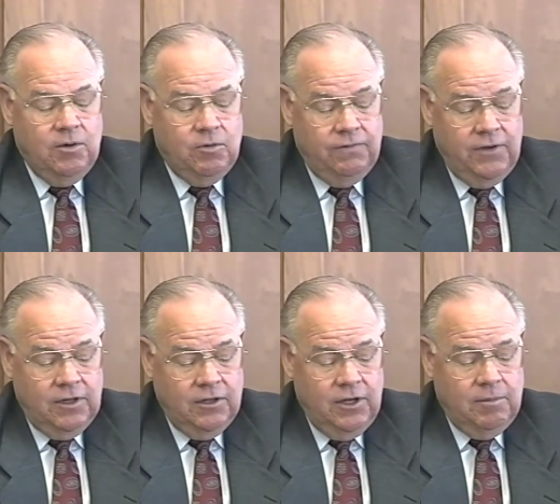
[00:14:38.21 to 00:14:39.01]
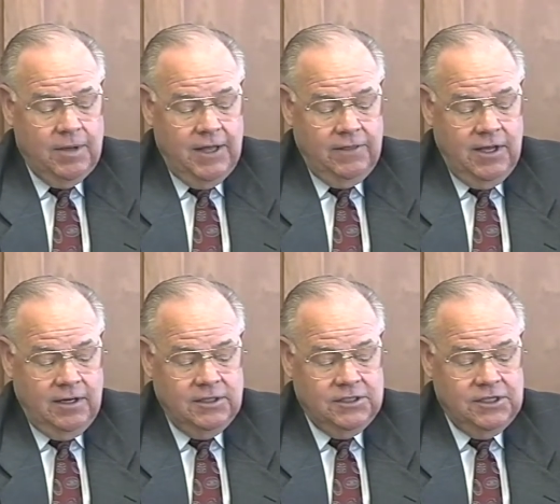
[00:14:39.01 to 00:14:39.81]
we felt good about that
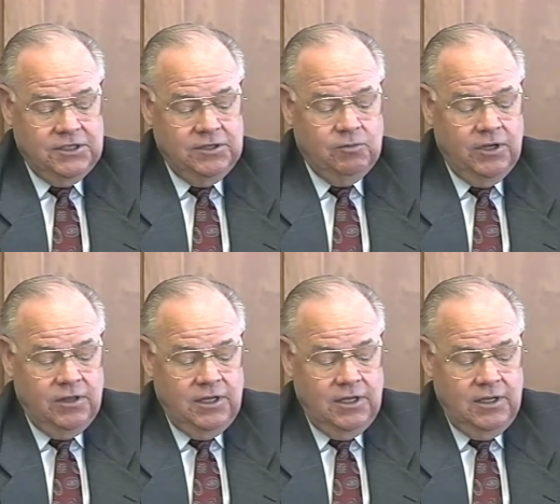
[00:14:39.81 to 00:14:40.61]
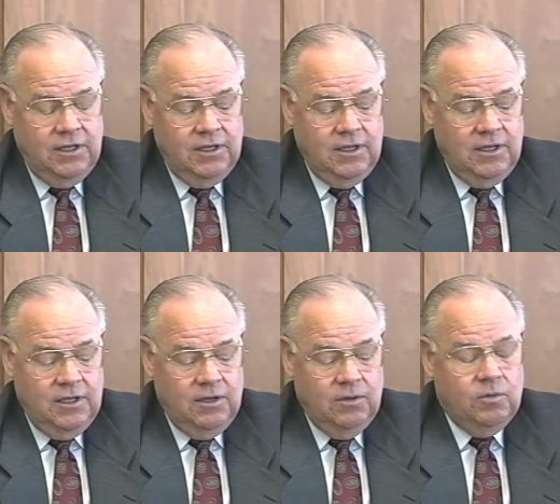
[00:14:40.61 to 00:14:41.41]
decision with the,
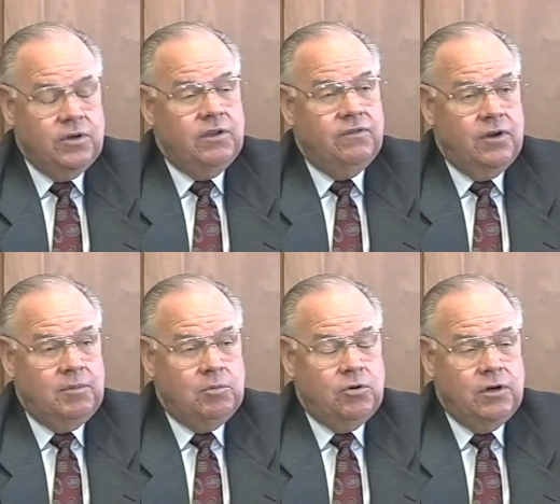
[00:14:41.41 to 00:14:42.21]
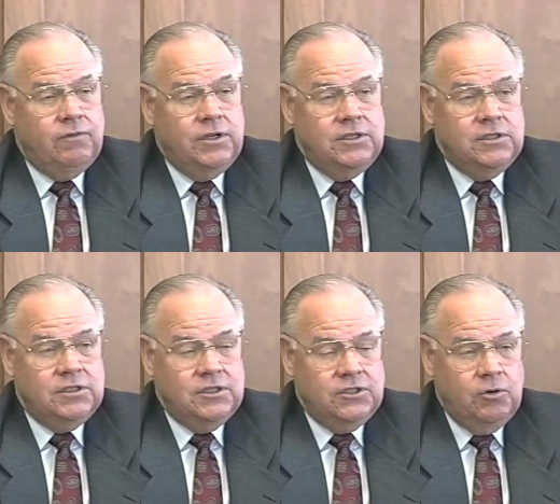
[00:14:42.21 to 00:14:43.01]
with, from the Board of Regents,
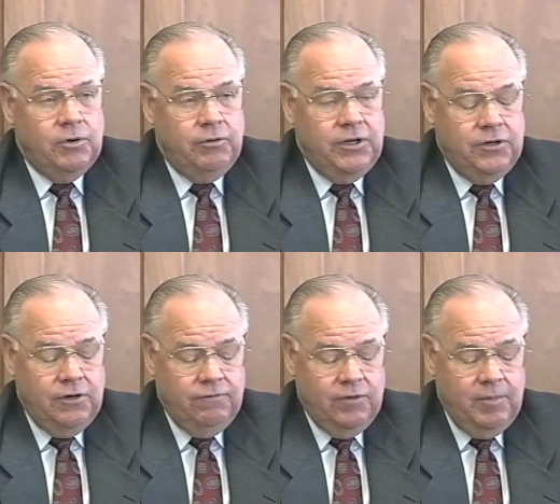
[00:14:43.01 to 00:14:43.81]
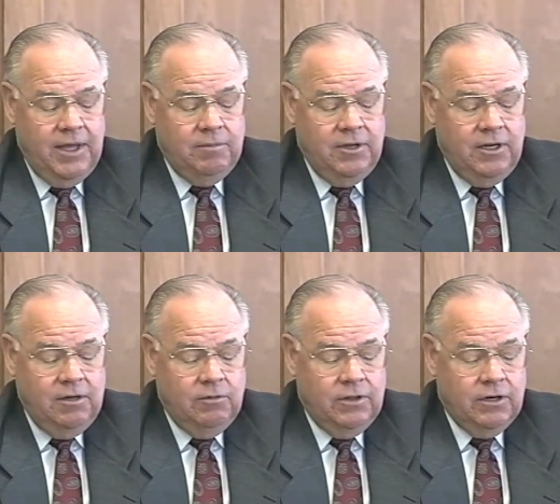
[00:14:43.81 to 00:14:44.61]
and so we returned from that
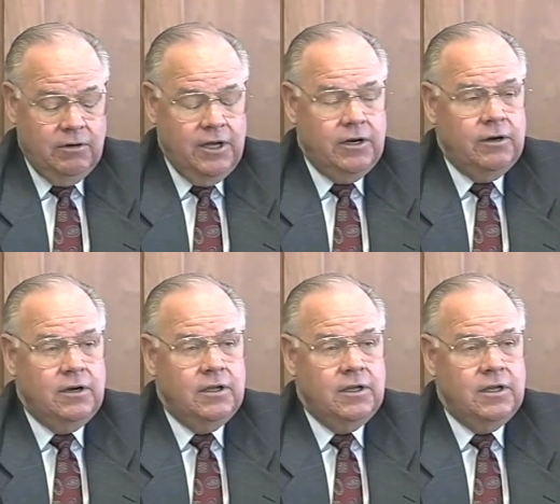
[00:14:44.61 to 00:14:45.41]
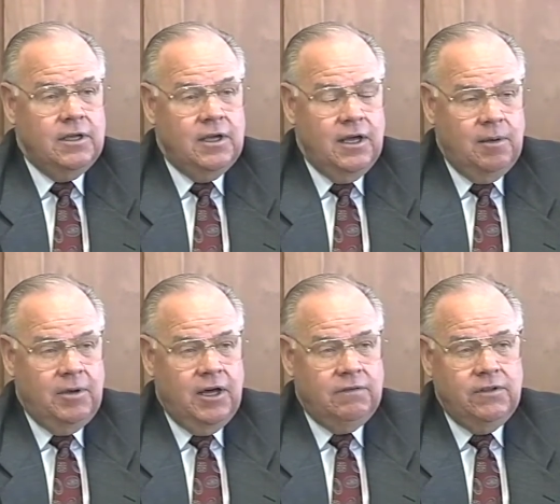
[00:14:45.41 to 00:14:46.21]
meeting with a greater
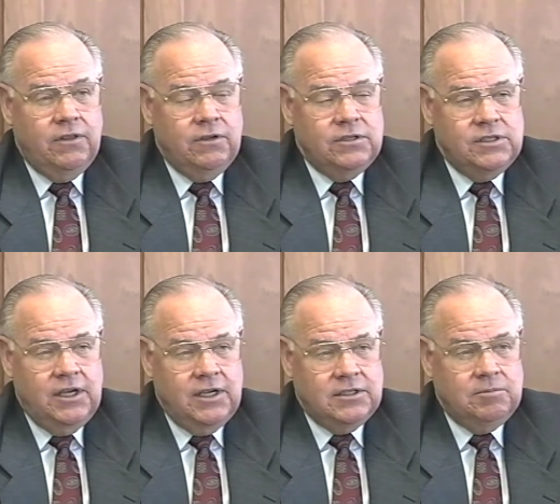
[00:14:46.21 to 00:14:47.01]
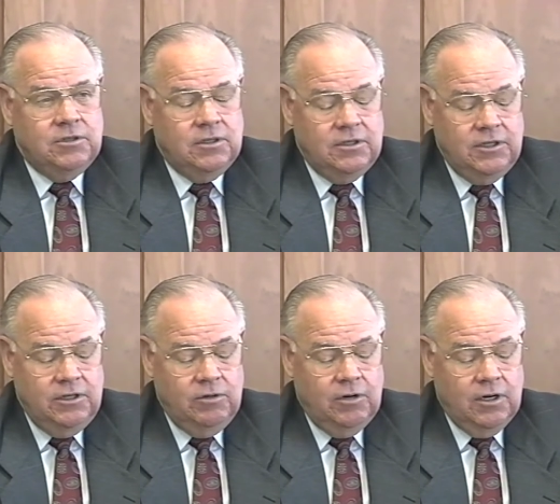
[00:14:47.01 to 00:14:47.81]
amount of enthusiasm to
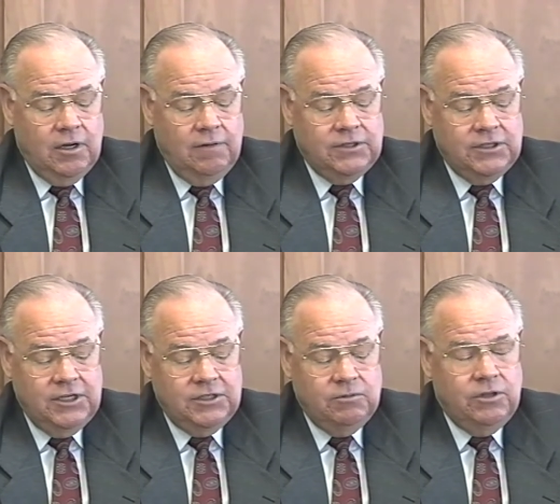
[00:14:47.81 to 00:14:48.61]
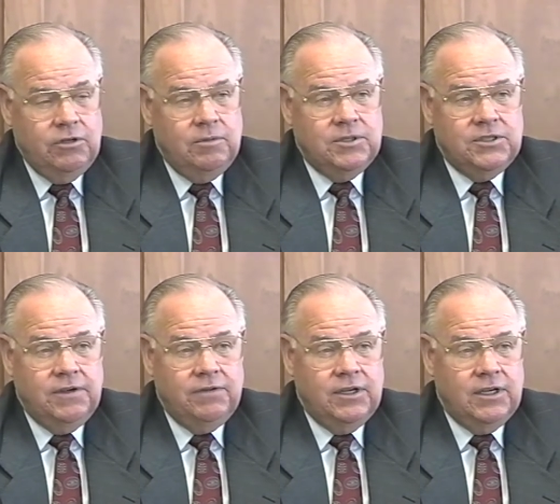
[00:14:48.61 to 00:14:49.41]
continue our conversation with Union Pacific.